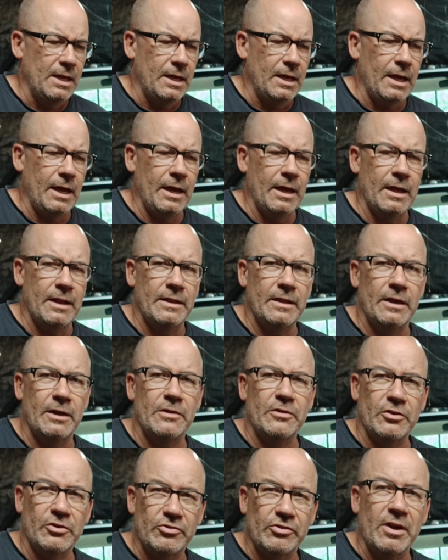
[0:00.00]
And
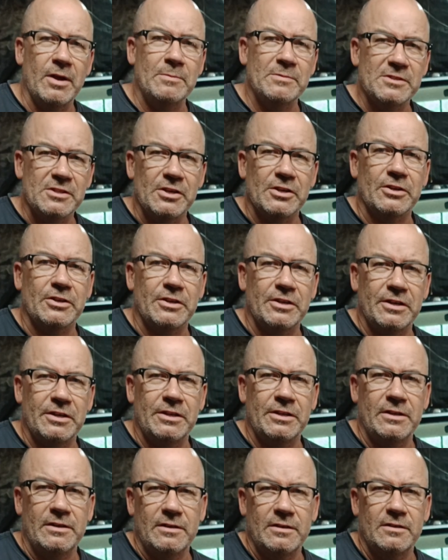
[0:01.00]
the drums look
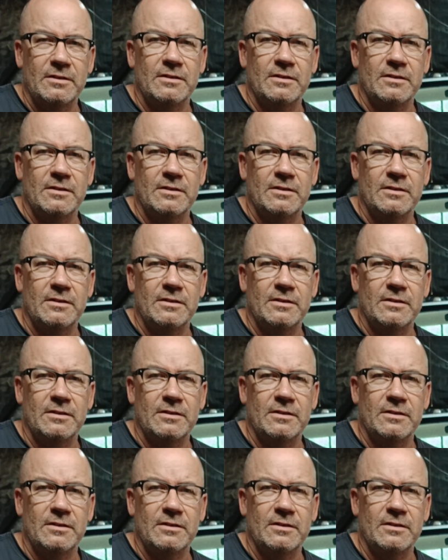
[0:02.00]
good.